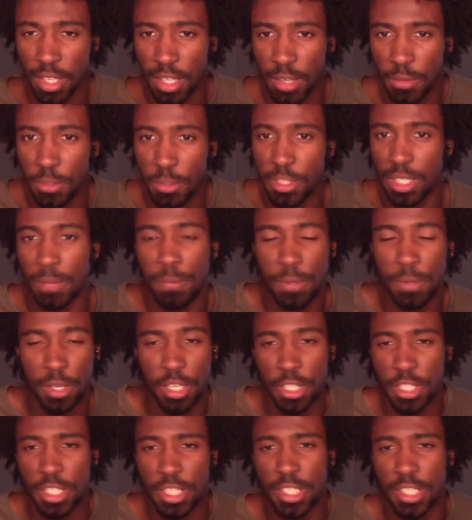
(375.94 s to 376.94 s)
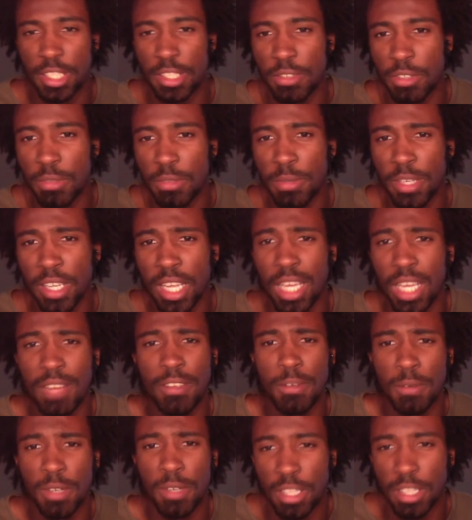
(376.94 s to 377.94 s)
which i'm pretty sure will be
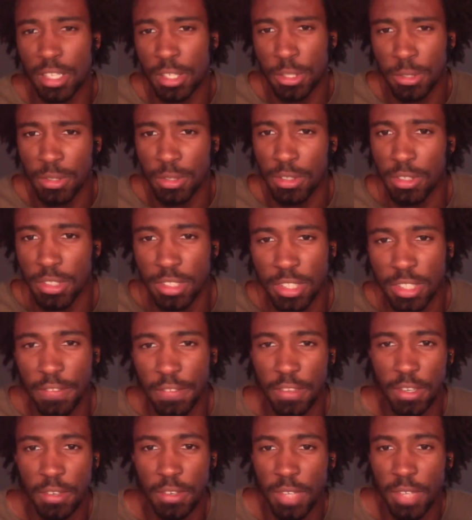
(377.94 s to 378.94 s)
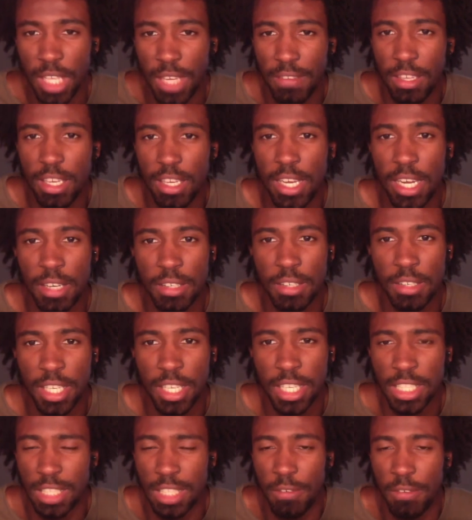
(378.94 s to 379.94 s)
everywhere on google if you even
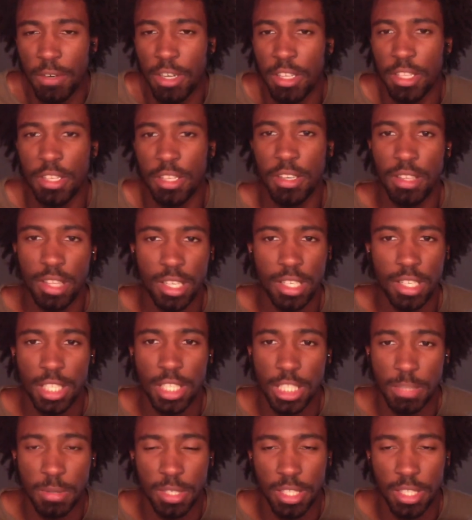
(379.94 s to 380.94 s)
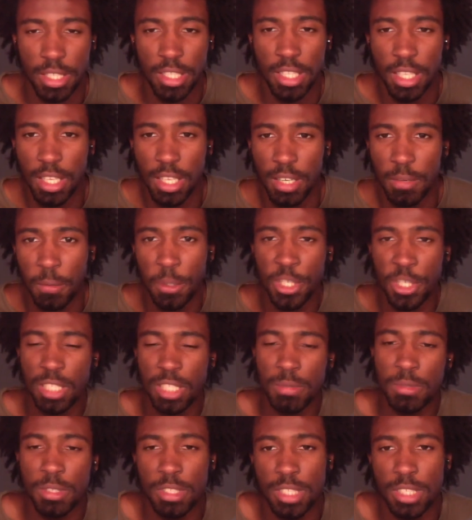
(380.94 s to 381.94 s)
nowadays if you wanted to do that that's pretty
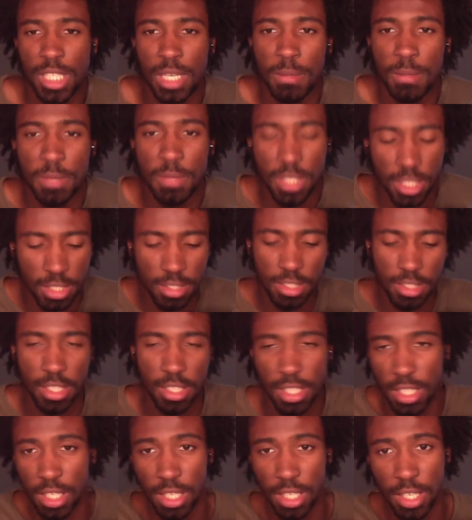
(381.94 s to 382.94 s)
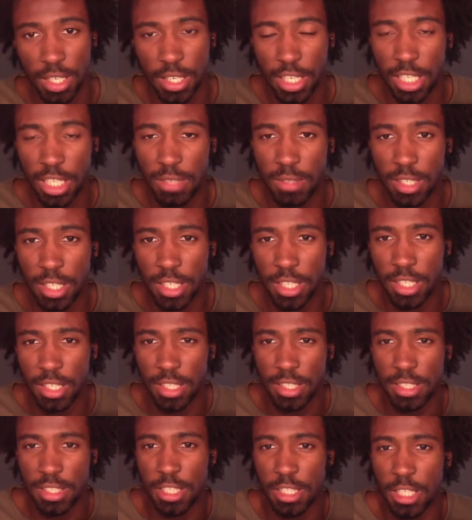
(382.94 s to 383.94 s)
reasonable assumption Anyway,
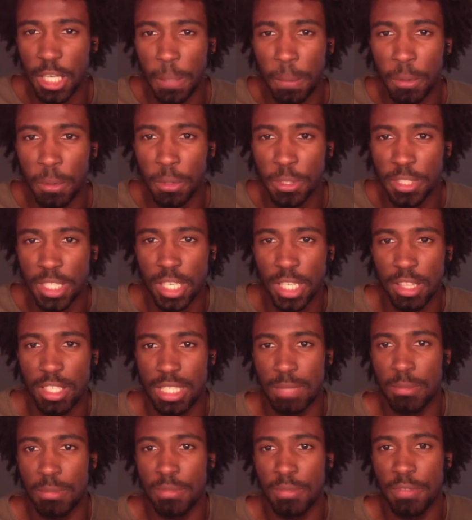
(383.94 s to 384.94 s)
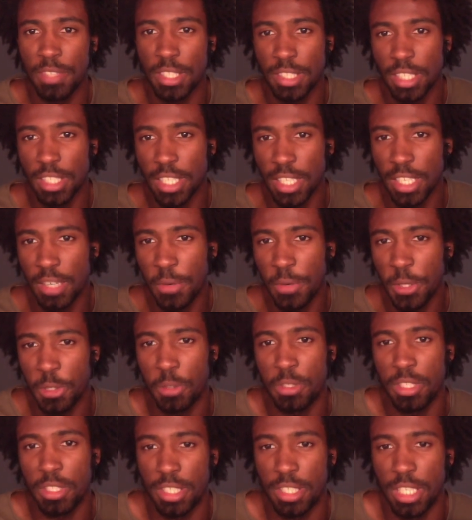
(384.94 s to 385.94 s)
so he pulls together some of his you know,
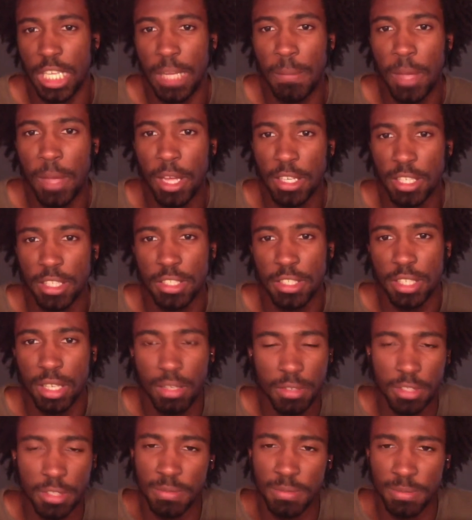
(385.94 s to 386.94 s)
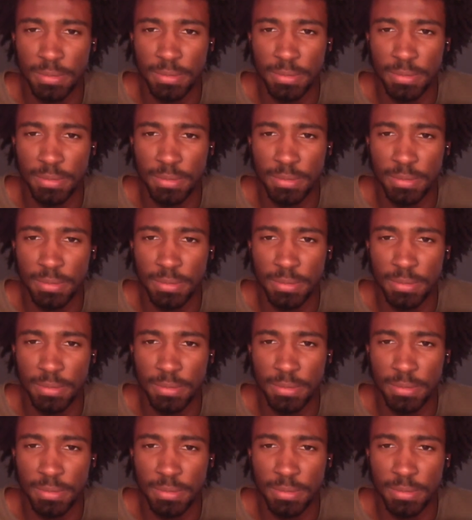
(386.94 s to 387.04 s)
resources and he makes a shovel.